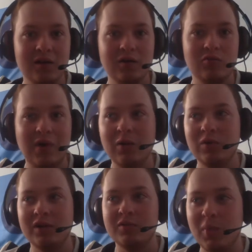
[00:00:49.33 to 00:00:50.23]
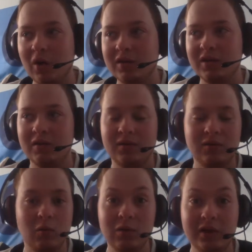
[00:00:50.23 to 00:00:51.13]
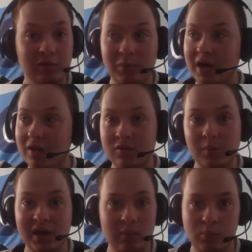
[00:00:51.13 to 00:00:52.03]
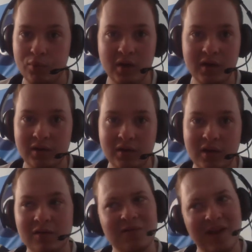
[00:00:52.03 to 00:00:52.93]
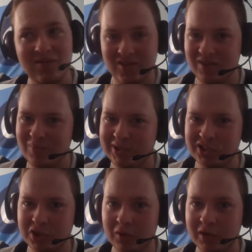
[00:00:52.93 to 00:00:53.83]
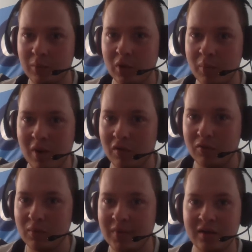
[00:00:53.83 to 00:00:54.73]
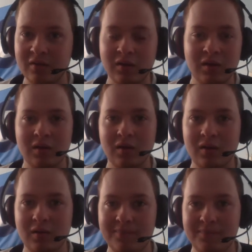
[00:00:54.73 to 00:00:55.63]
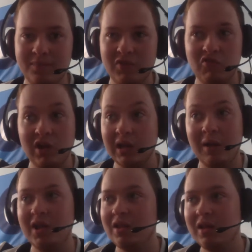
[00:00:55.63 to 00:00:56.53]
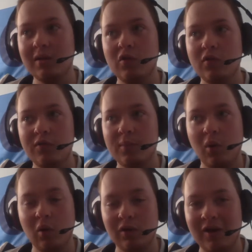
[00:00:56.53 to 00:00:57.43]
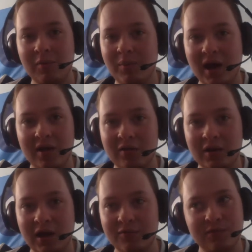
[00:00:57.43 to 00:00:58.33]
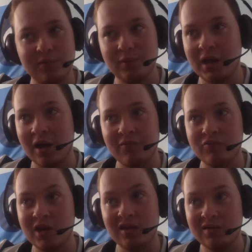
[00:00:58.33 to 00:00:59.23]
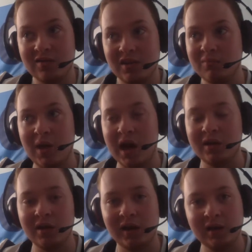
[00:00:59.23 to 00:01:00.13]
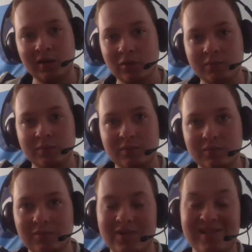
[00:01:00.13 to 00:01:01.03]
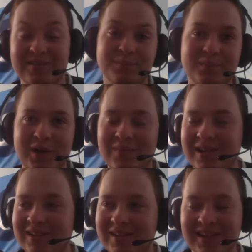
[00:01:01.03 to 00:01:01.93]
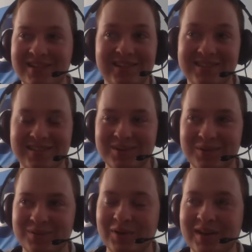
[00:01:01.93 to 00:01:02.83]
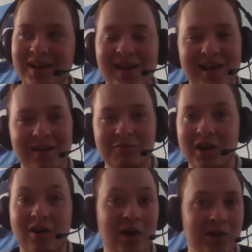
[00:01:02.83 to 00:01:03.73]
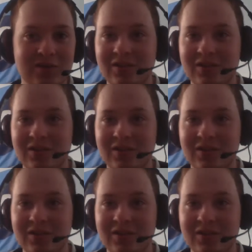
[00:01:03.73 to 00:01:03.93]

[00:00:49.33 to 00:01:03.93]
Routledge, Bonny, all these players are playing brilliantly. Their defence is a bit shoddy, but apart from that, really, they move the ball around better than I've really seen Man United, or not Man United, it's so funny, than Arsenal,